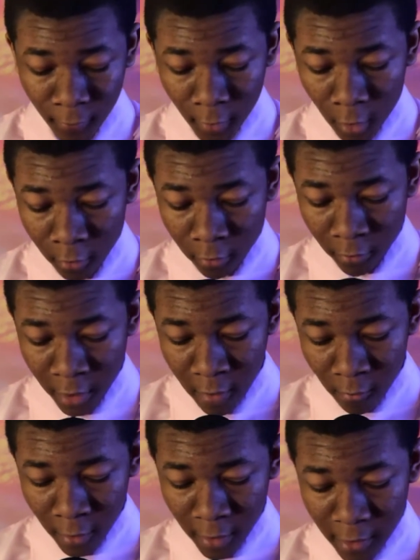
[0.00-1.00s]
A great
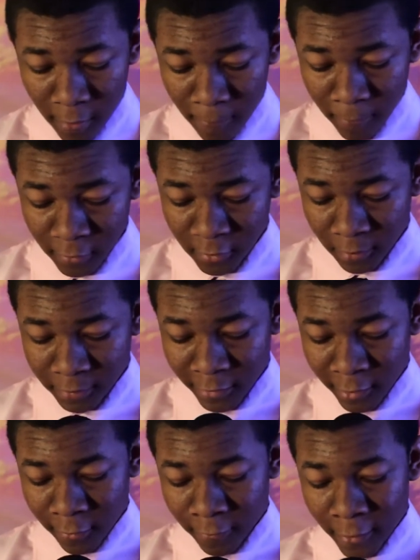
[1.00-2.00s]
way to
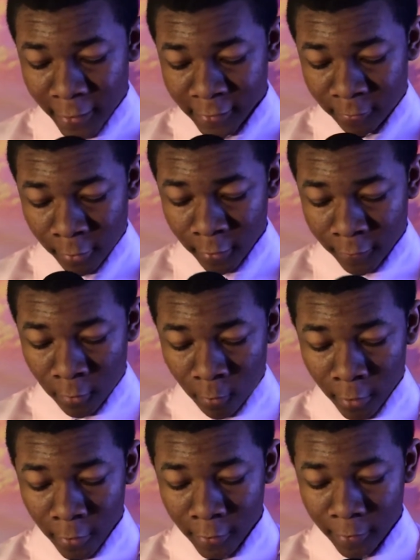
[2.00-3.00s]
observe God's wonderful
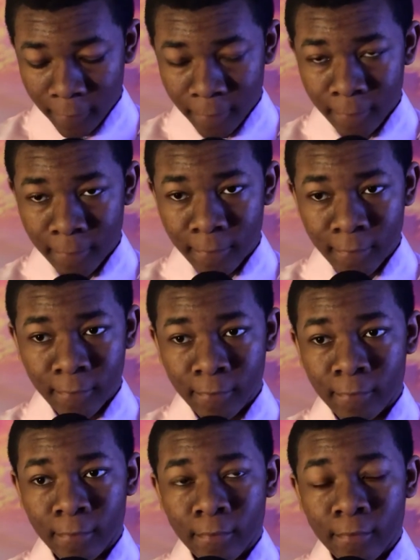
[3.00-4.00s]
work
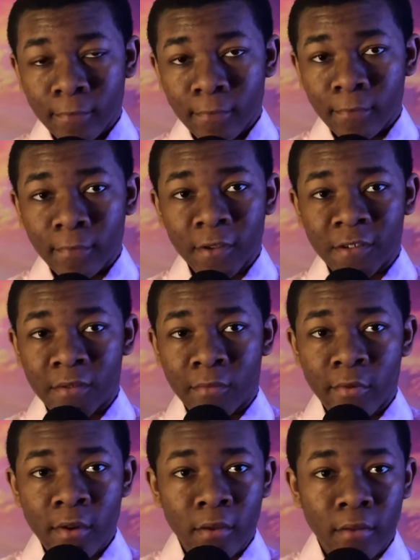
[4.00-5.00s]
is to breathe.